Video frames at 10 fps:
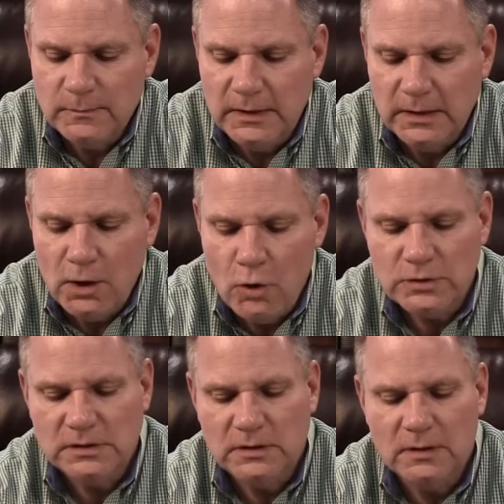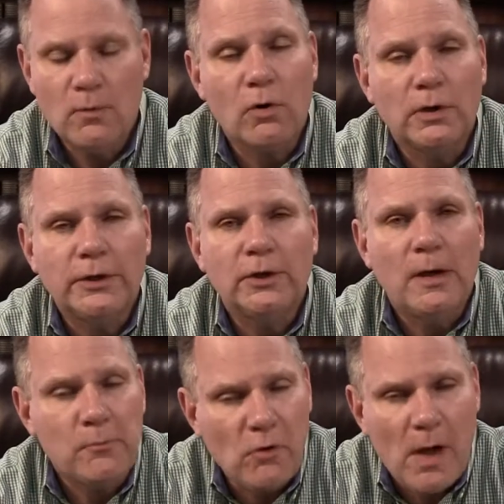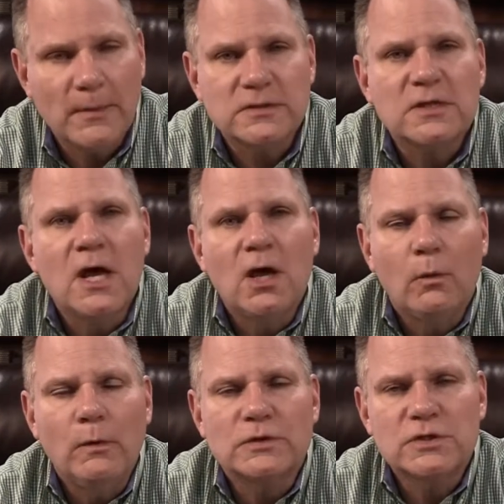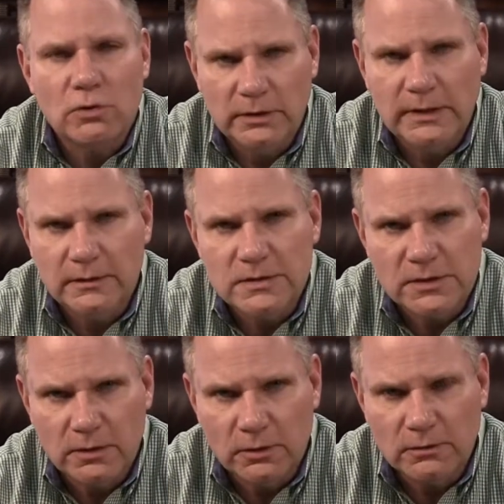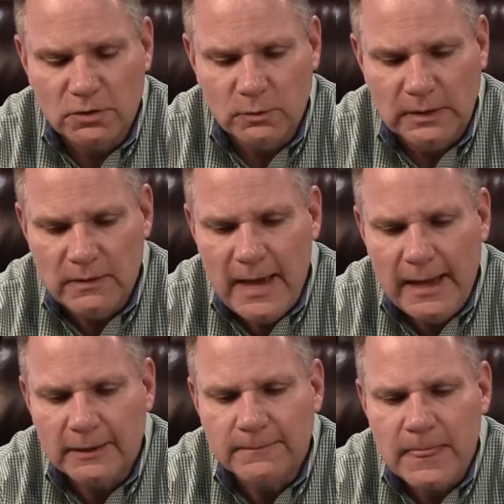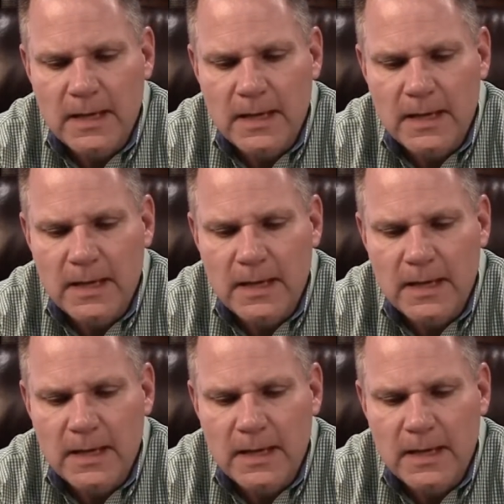to begin hosting them earlier, I promise we will certainly consider doing that.